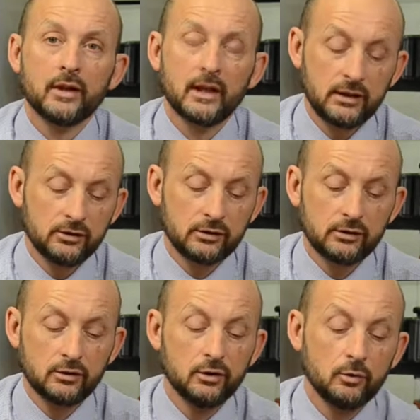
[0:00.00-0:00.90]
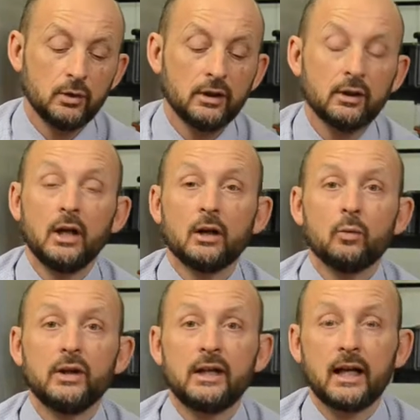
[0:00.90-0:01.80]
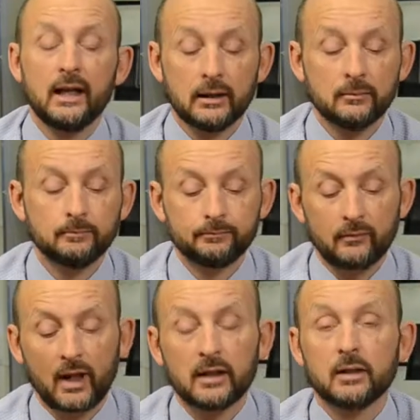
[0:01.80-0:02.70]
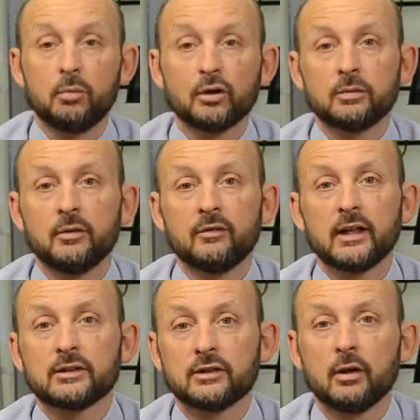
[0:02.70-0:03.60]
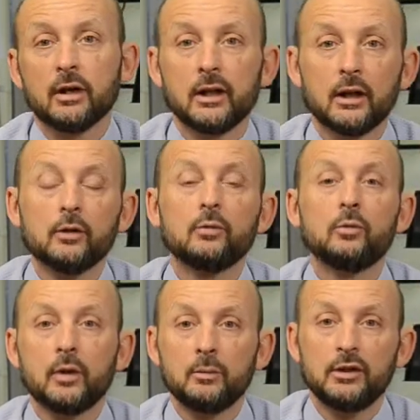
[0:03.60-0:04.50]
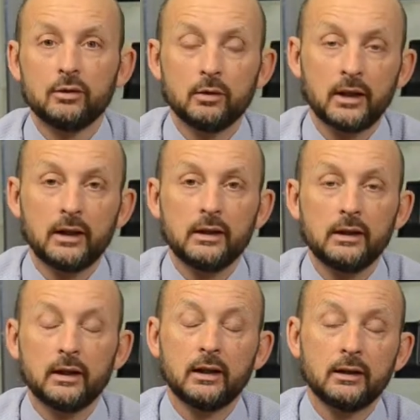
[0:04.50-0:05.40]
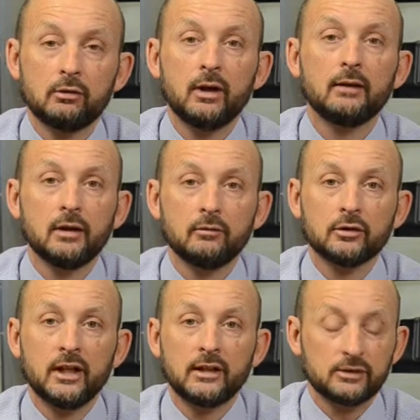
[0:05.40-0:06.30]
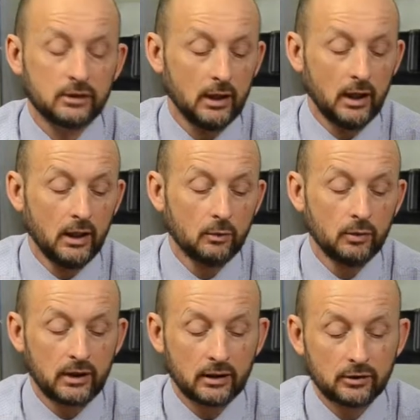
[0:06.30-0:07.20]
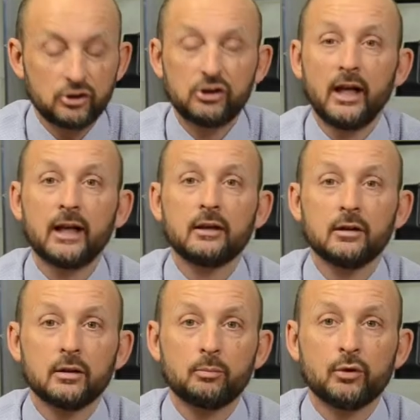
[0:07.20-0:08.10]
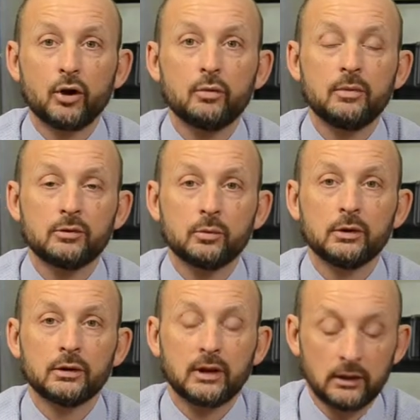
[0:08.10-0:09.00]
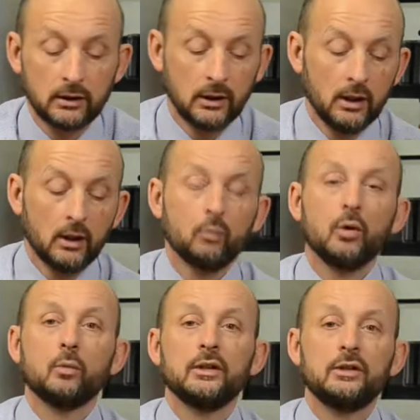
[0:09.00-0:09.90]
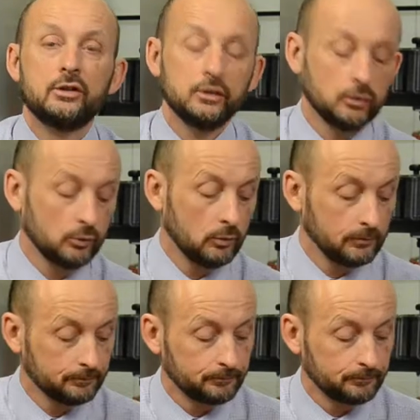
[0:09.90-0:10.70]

that is to do with, we can, at the bottom of our silo, when we do a, a ground level test, we can check that the probe is working. And what we do